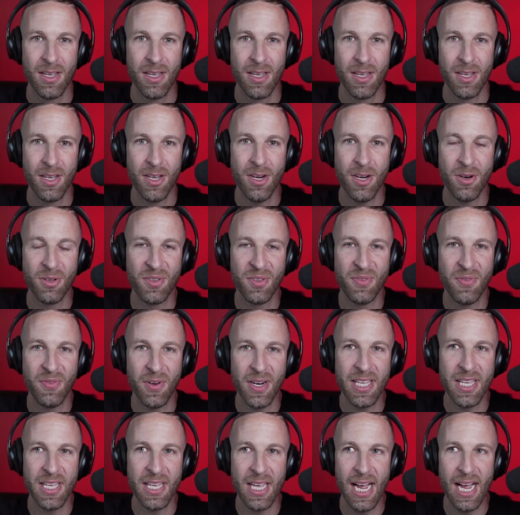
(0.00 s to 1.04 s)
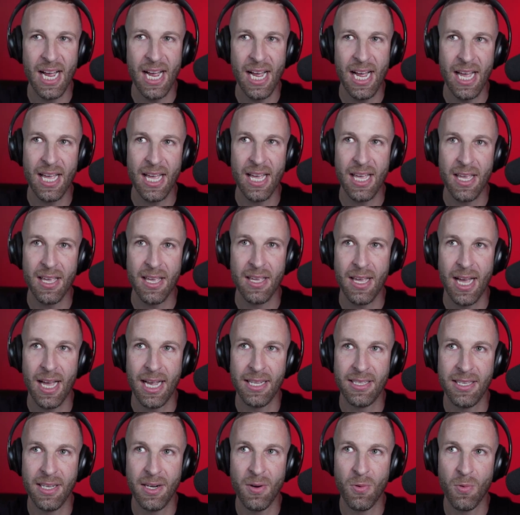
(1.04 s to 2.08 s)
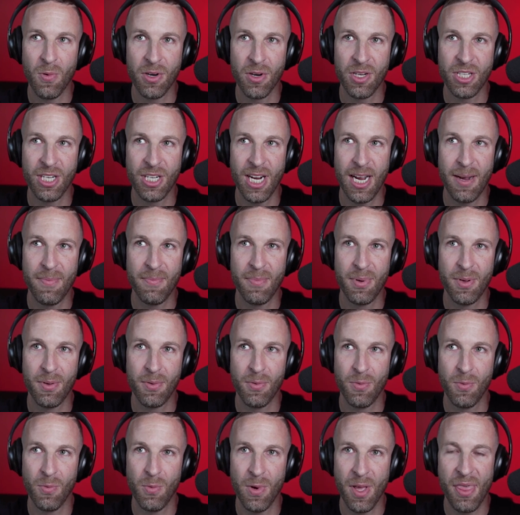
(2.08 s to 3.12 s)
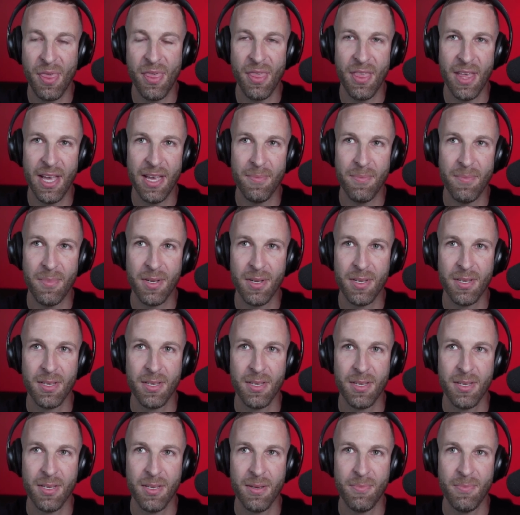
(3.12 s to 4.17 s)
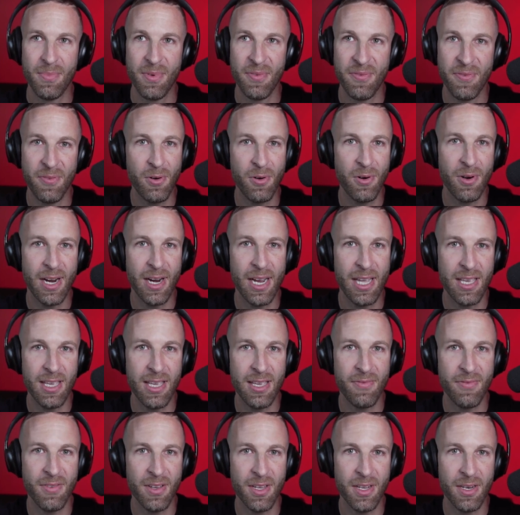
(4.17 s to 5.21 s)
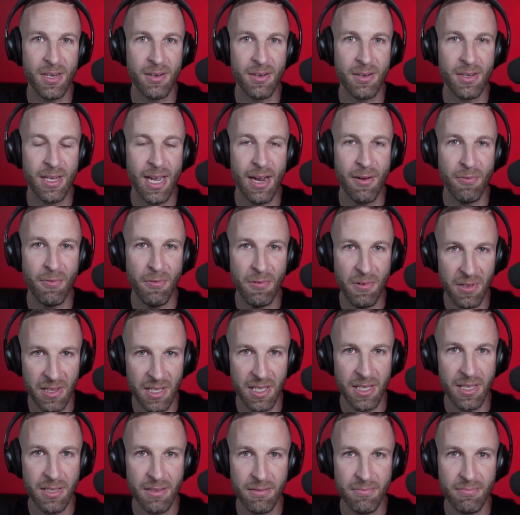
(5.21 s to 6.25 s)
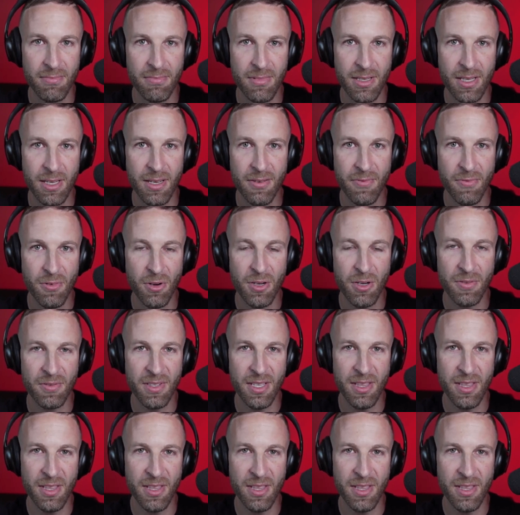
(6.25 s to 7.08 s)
You know, it's funny. I I did a workshop with them before I even got really involved in the